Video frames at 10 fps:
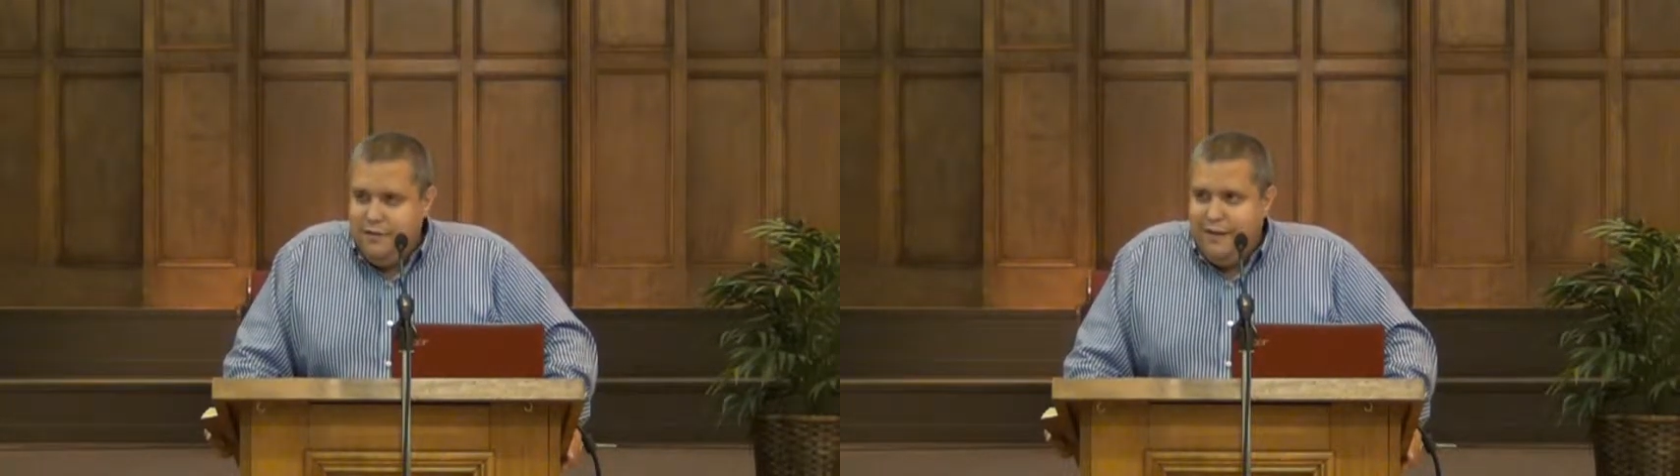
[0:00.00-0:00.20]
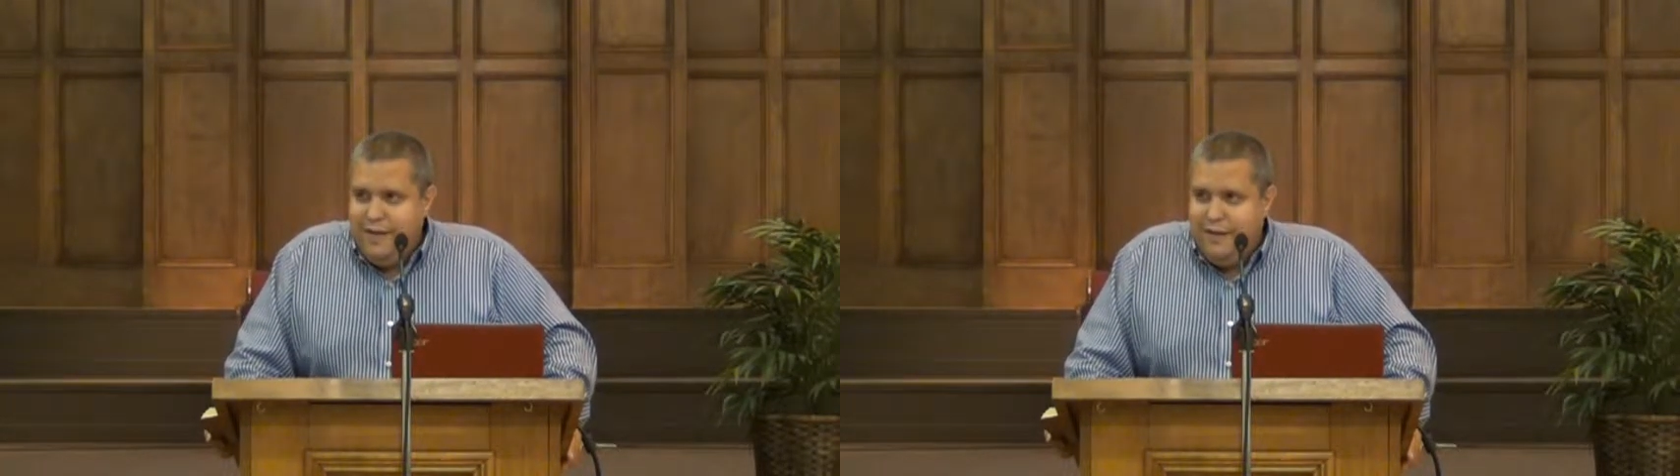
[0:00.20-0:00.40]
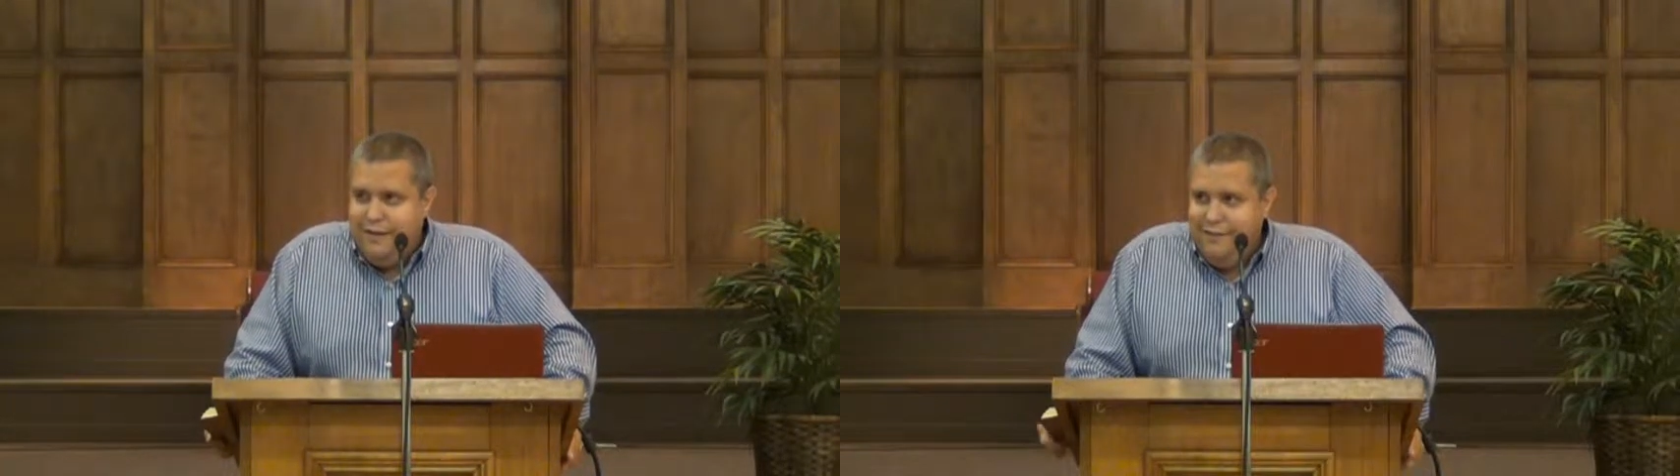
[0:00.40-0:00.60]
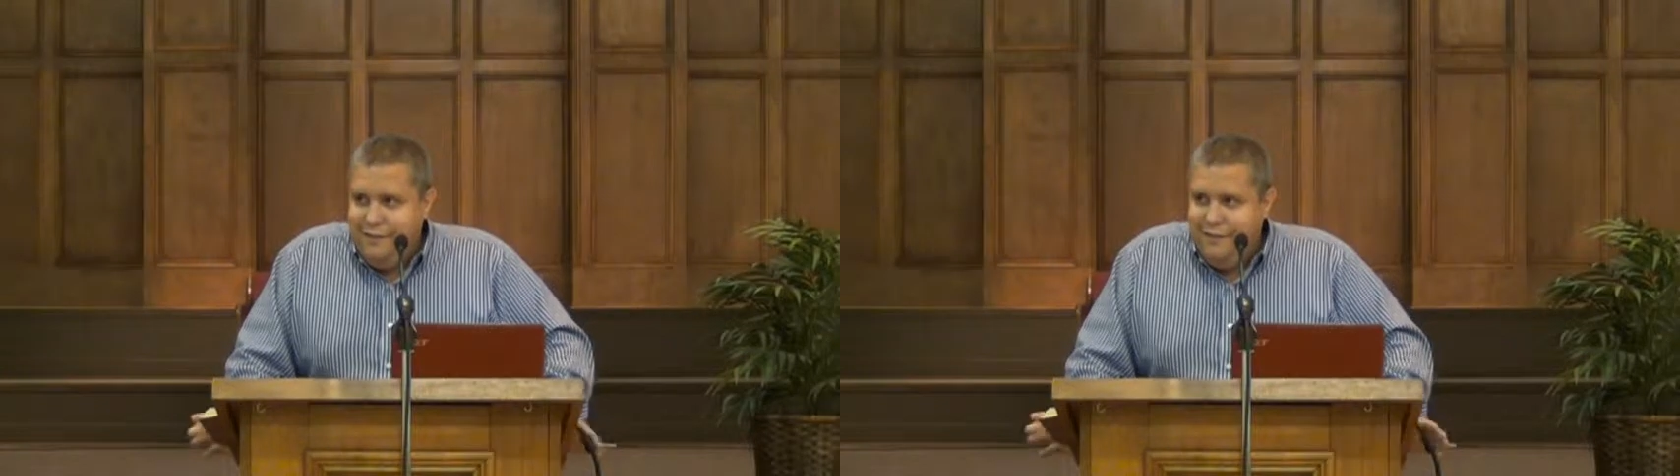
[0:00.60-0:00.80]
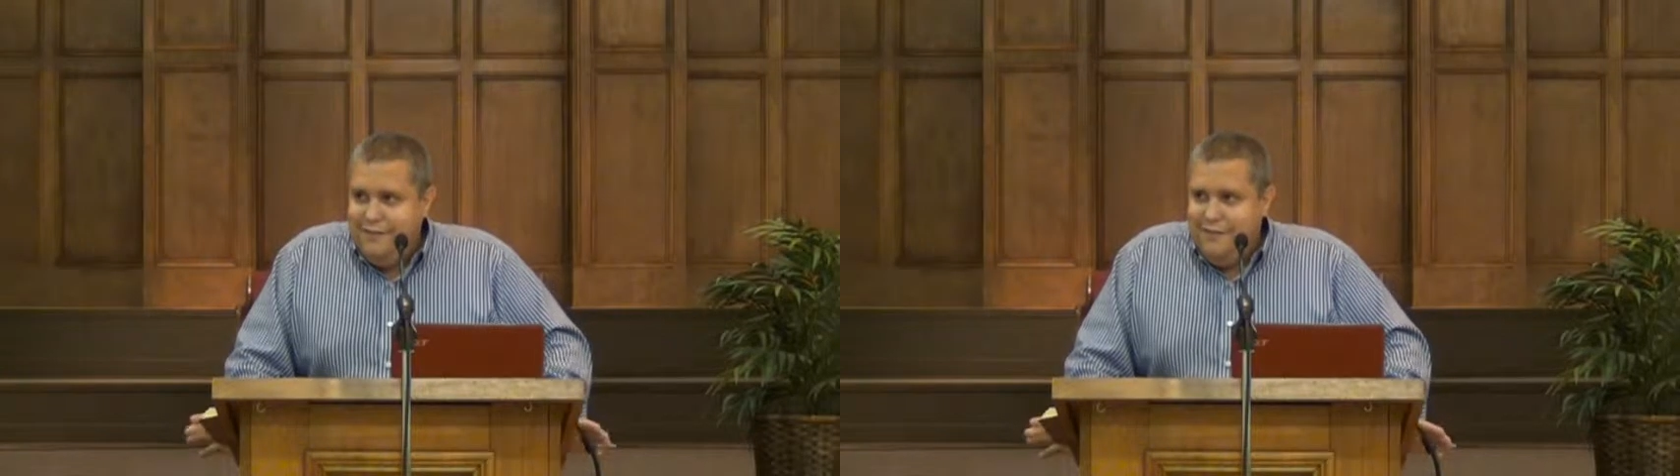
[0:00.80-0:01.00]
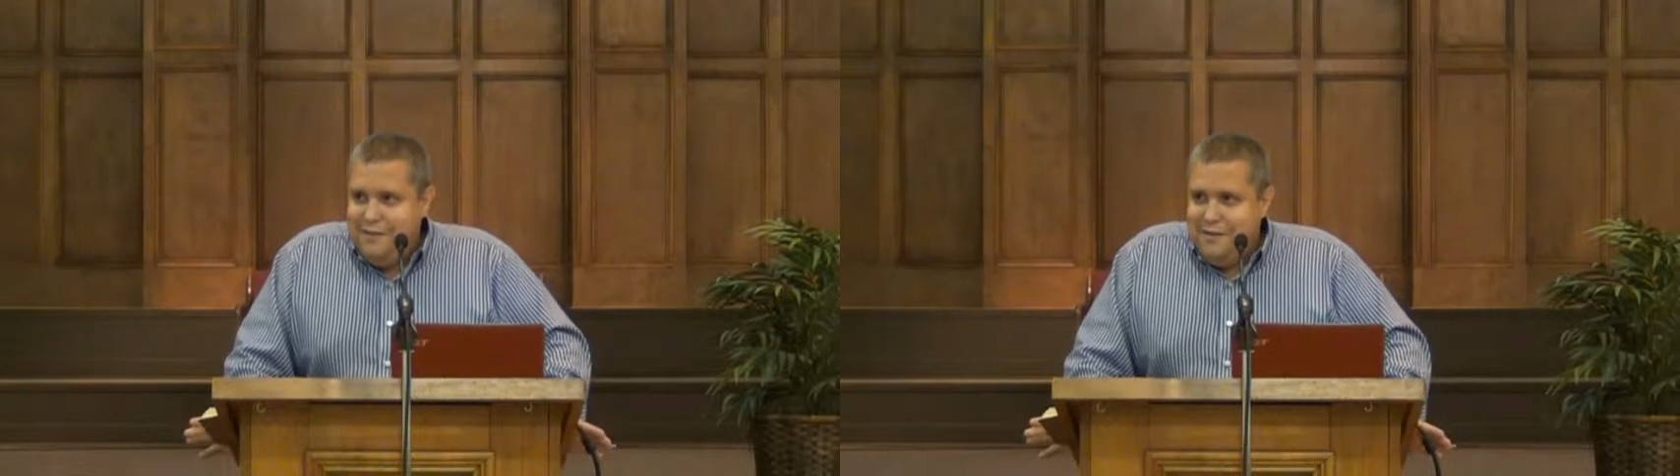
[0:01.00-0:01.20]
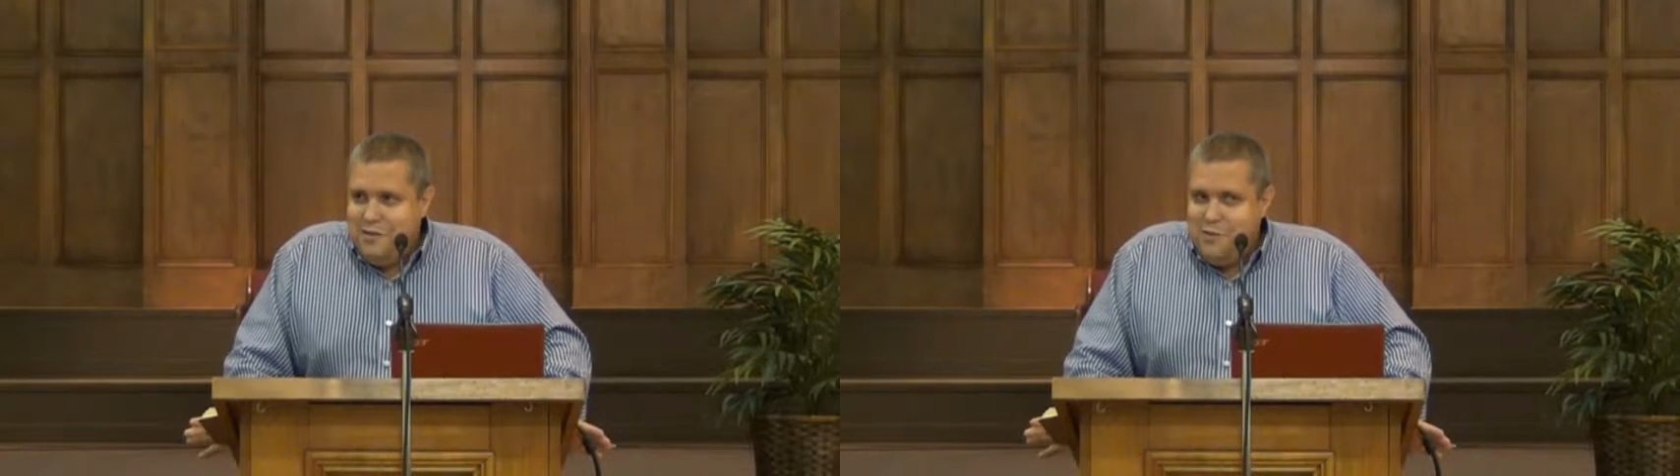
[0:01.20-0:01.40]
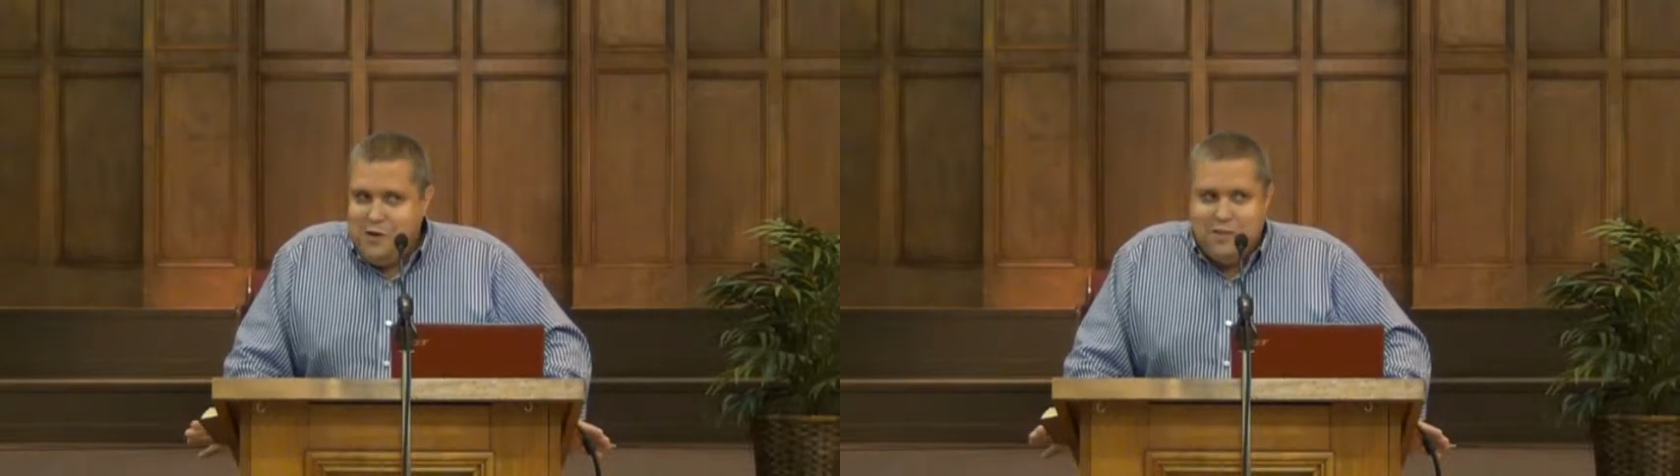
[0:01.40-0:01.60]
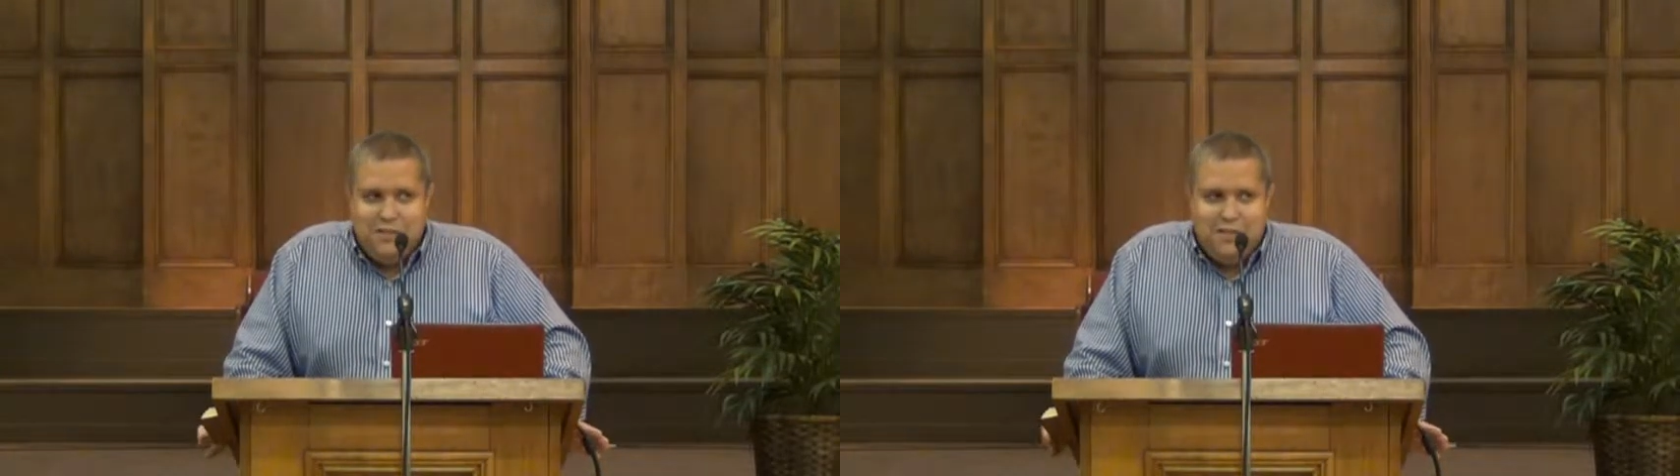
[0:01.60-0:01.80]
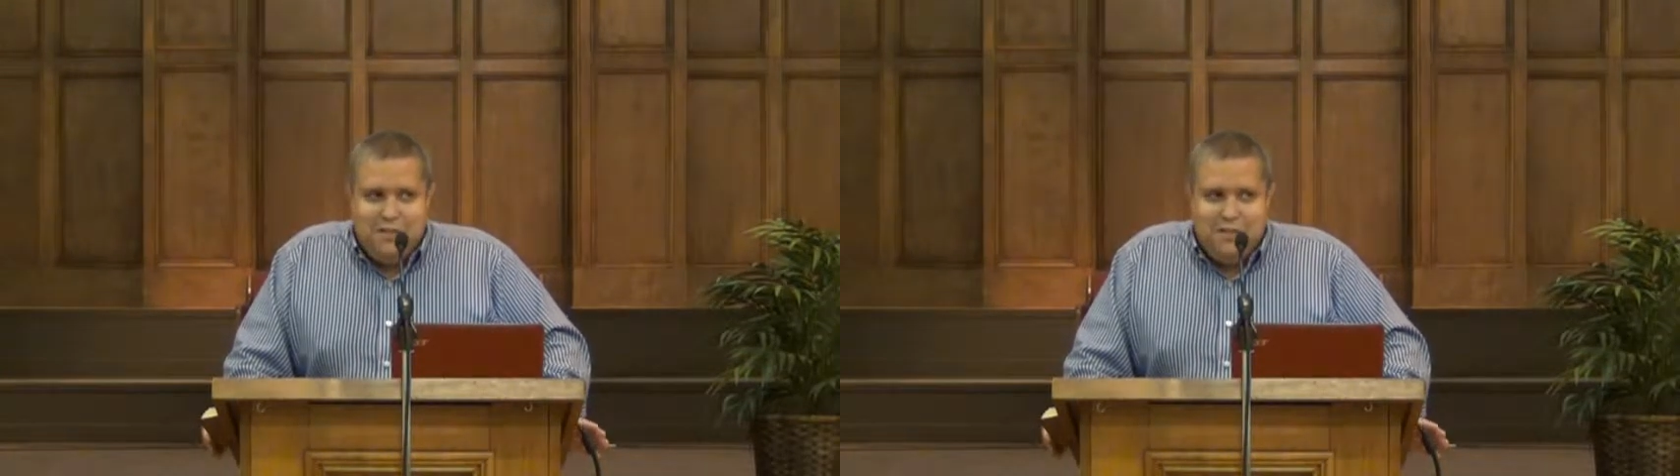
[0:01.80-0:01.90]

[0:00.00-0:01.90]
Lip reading: Again, we're going to see